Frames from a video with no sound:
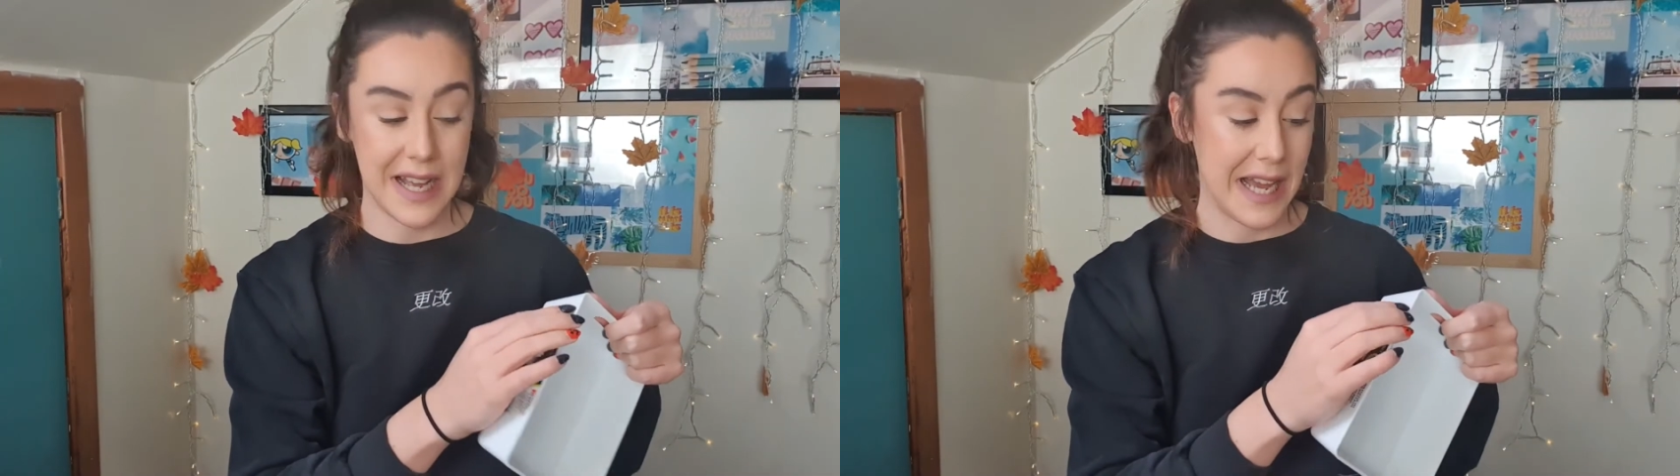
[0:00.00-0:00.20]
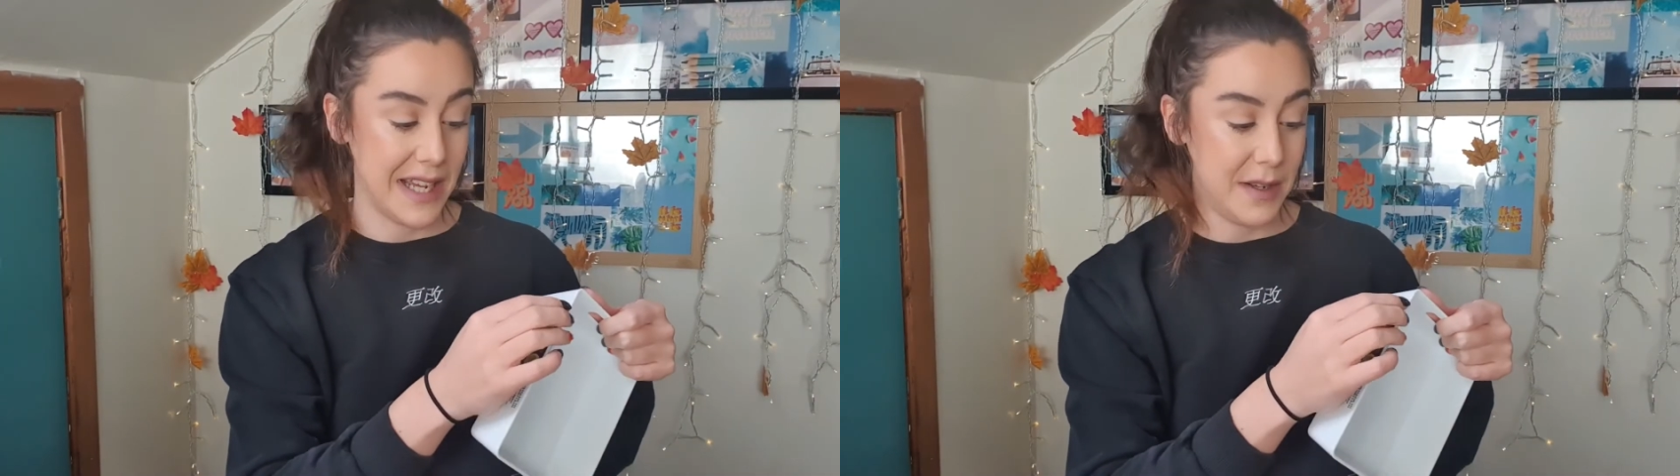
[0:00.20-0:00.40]

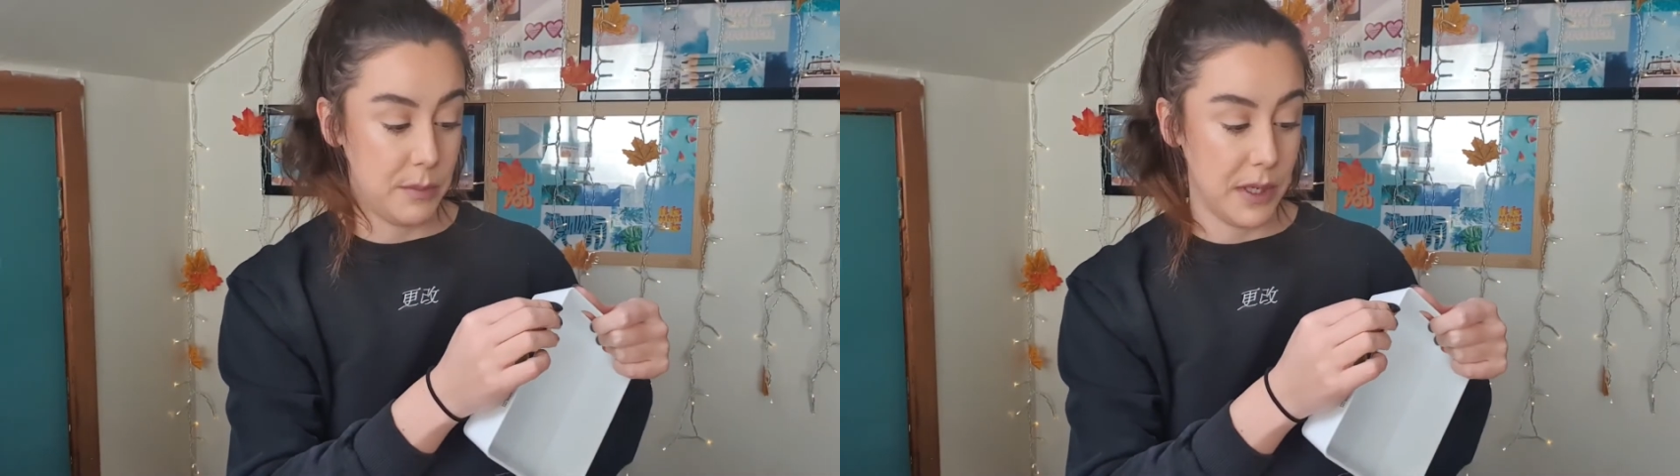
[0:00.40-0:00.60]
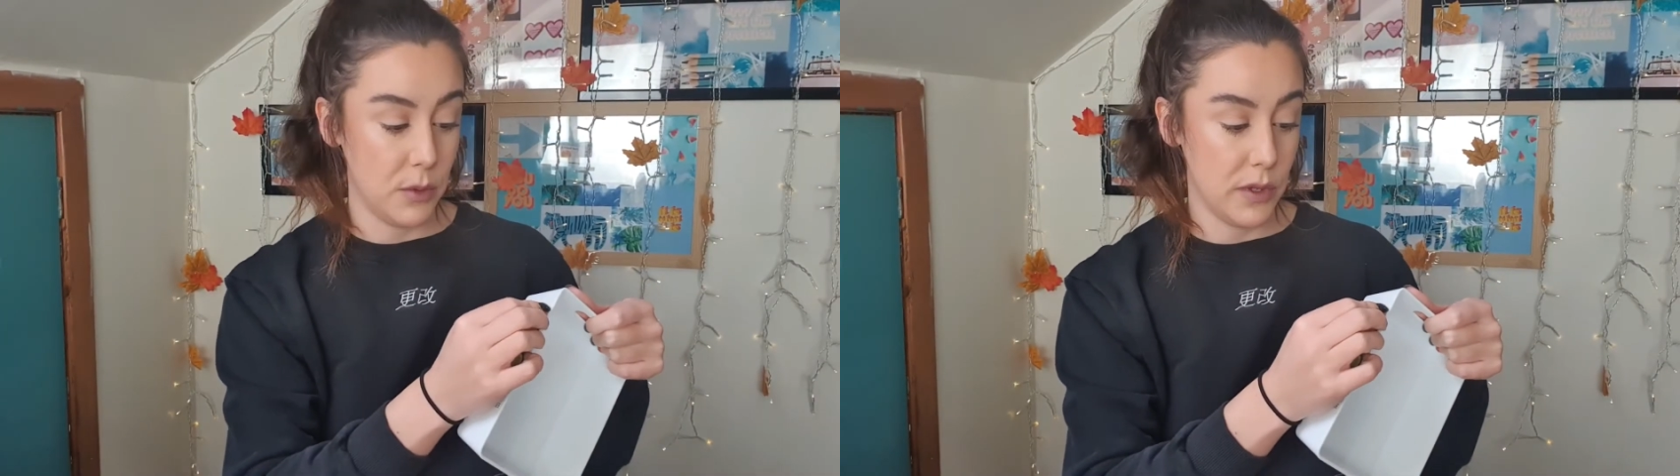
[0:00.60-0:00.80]
eye and
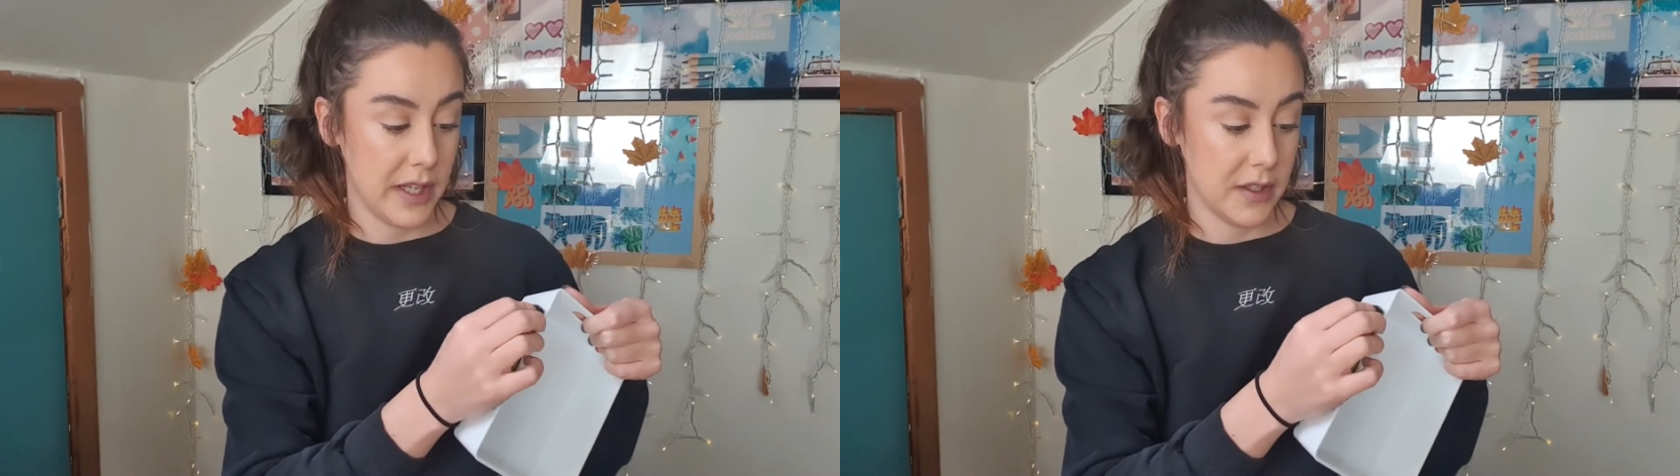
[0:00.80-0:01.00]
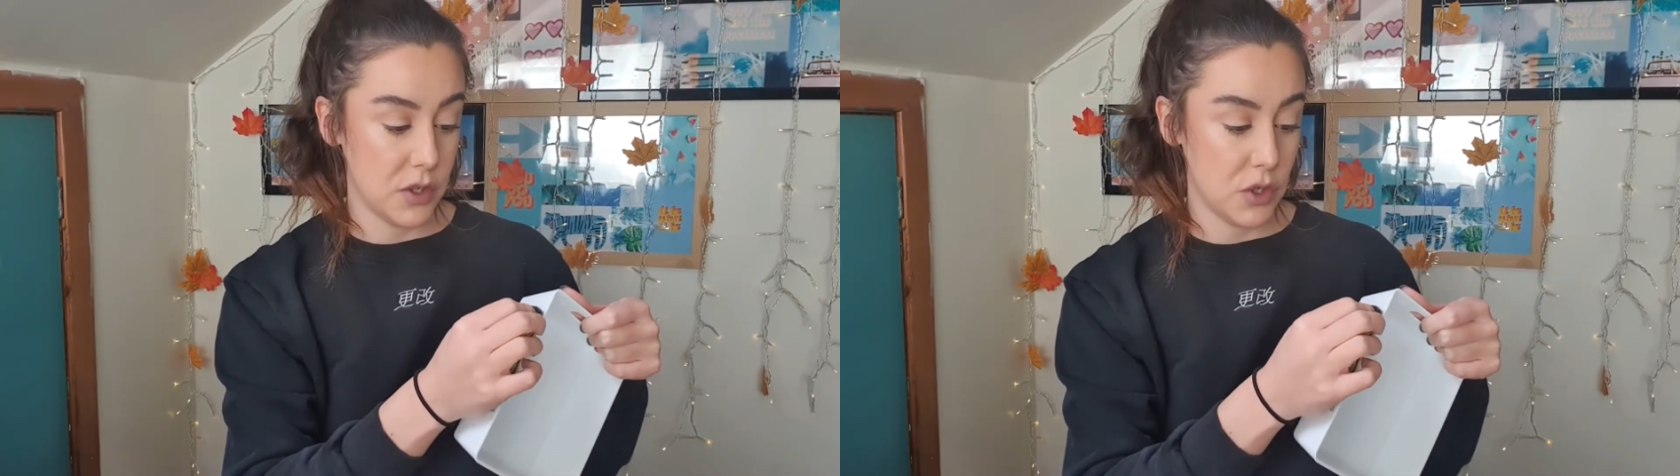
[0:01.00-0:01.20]
brow
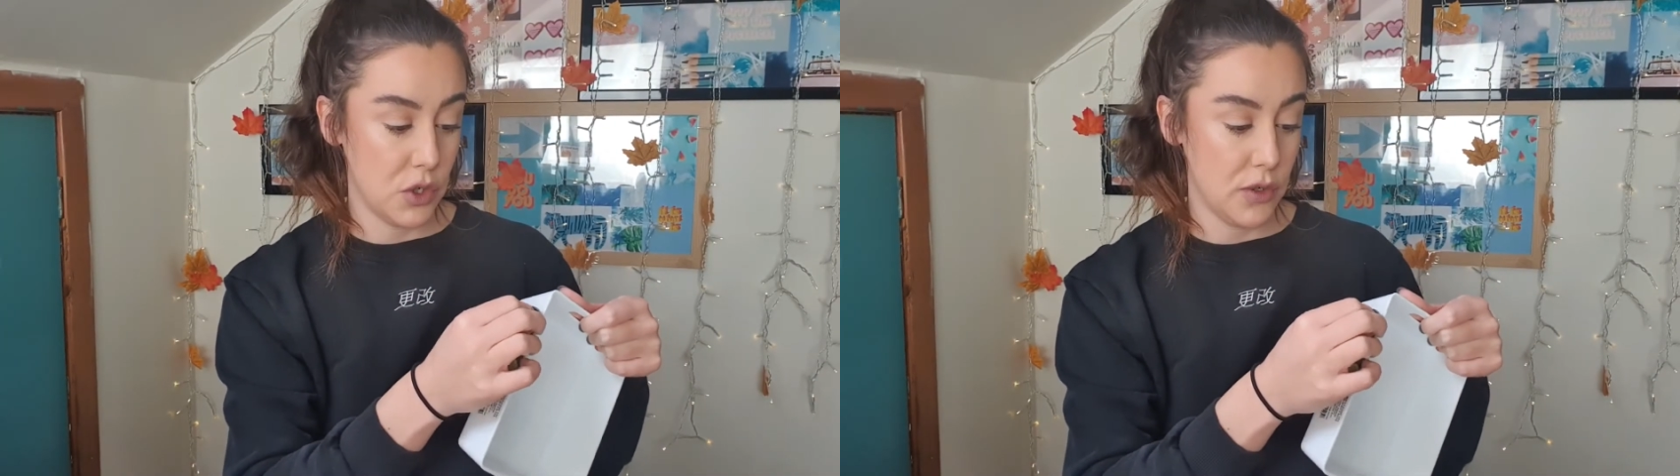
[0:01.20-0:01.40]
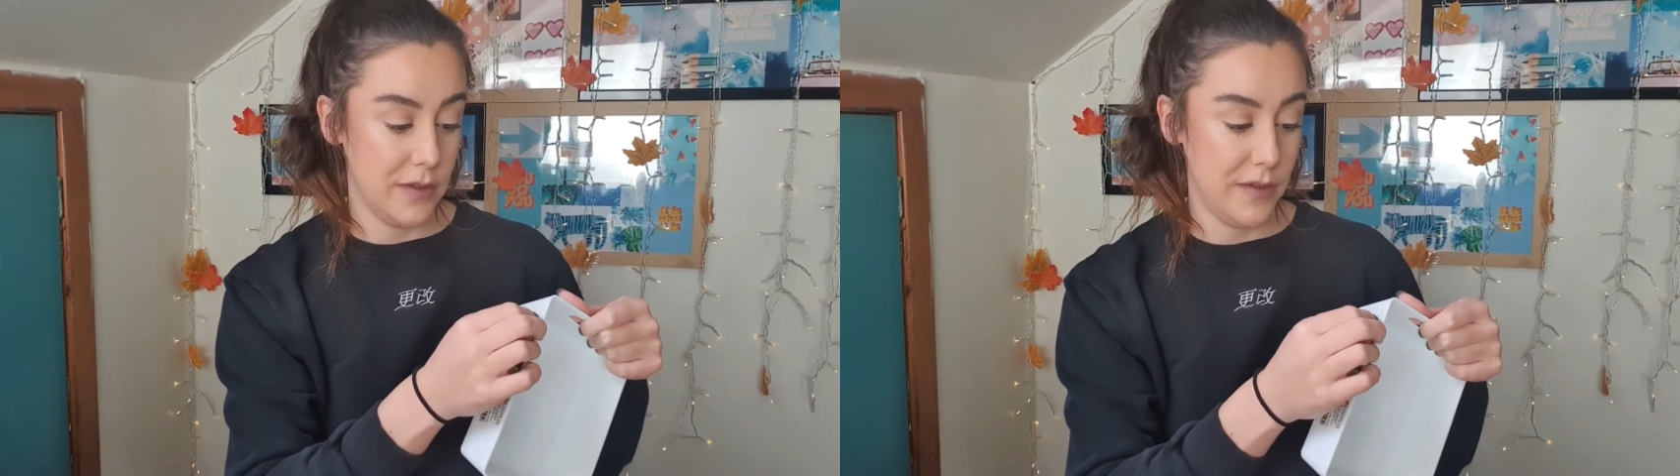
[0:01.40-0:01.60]
things
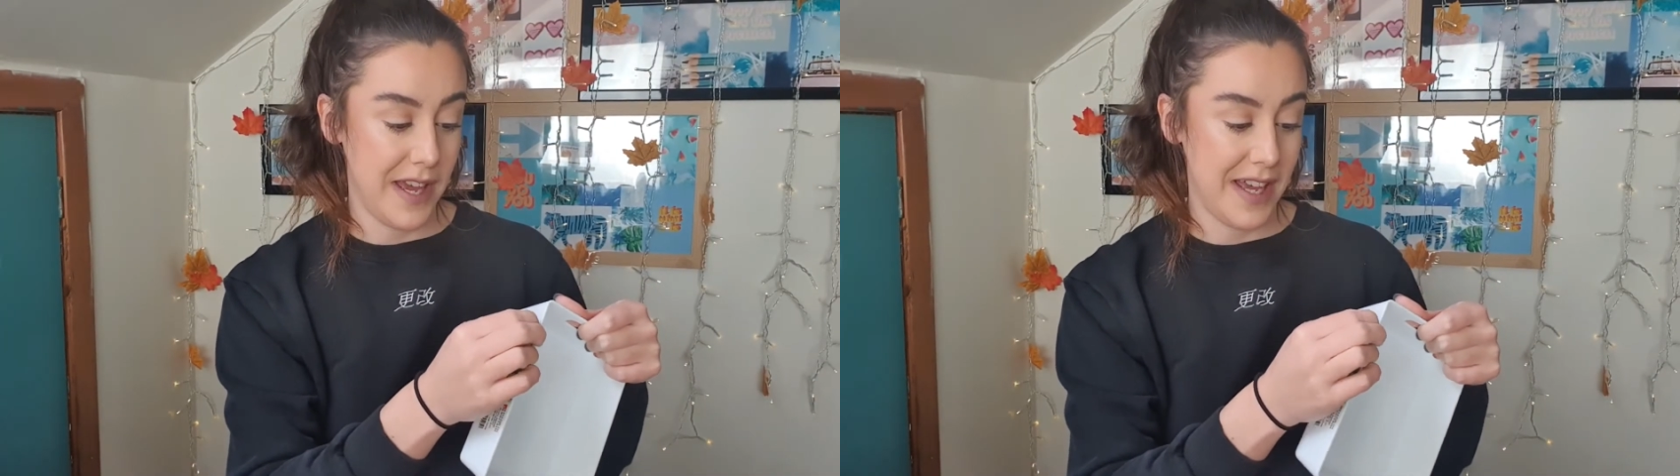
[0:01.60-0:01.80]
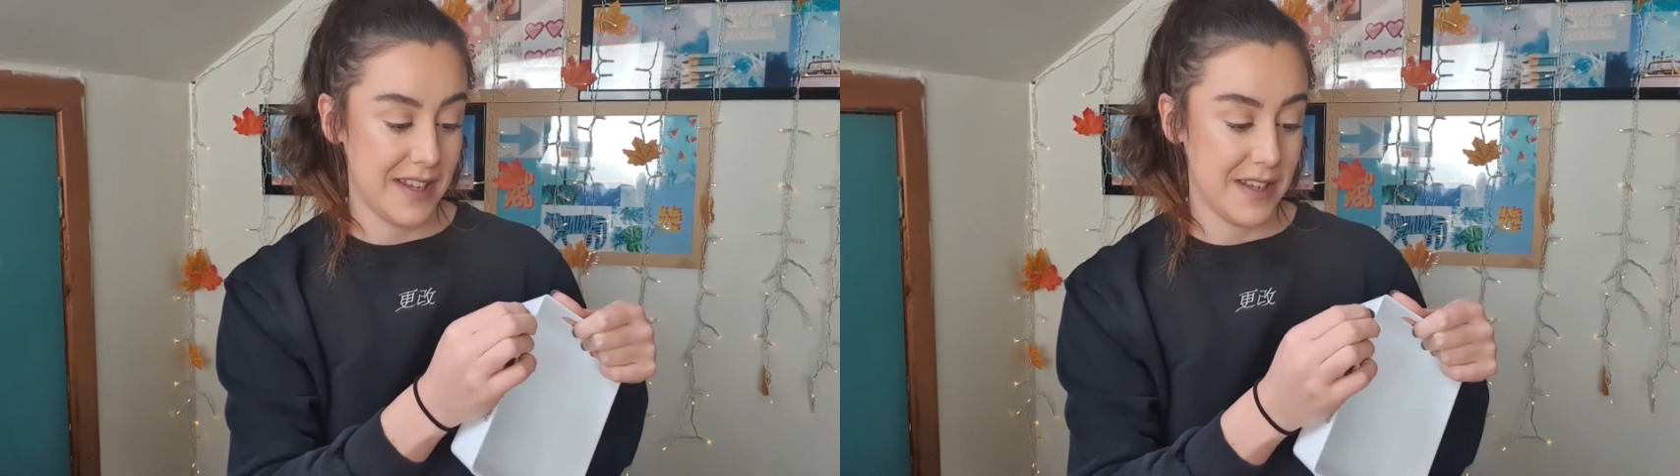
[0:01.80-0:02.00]
should fit